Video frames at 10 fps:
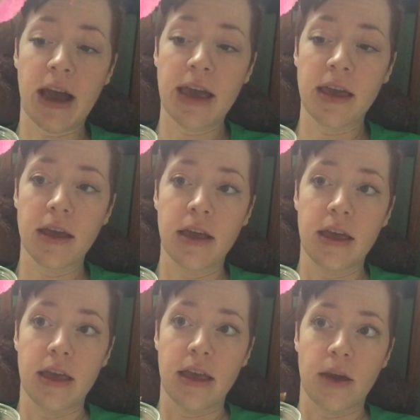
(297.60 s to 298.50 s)
I
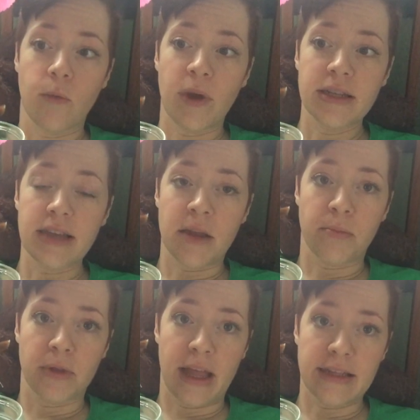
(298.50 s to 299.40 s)
went
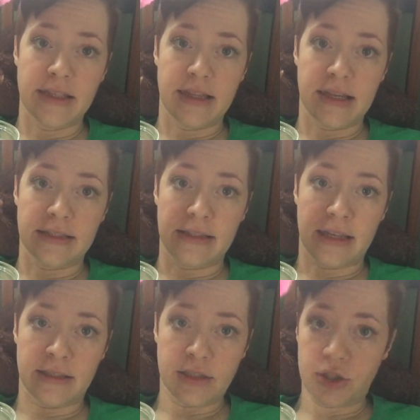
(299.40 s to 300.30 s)
and planted this
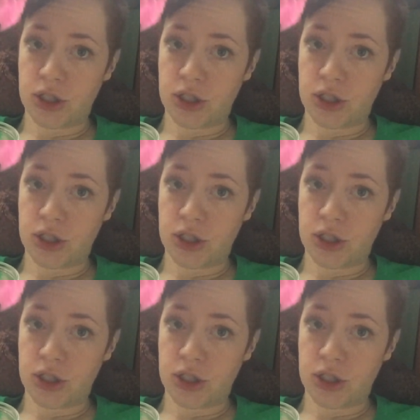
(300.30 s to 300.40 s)
into